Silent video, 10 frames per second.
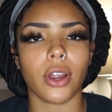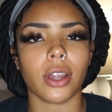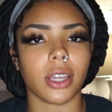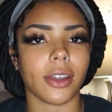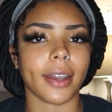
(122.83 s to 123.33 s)
a
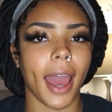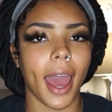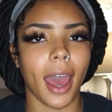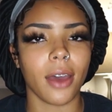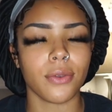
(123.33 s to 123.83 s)
year and a
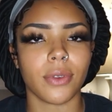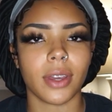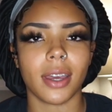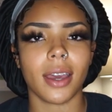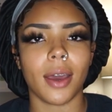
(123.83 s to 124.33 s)
half,
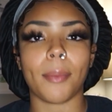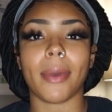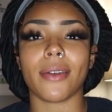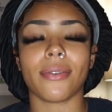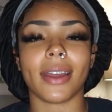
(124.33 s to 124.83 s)

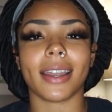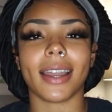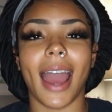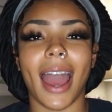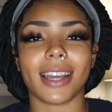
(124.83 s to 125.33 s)
my friend
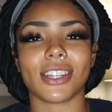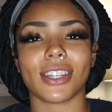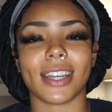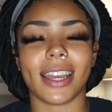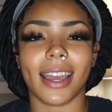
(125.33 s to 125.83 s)

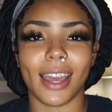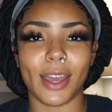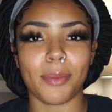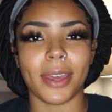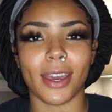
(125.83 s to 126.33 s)
actually
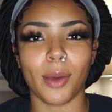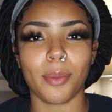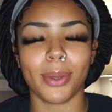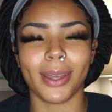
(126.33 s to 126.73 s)
hit me up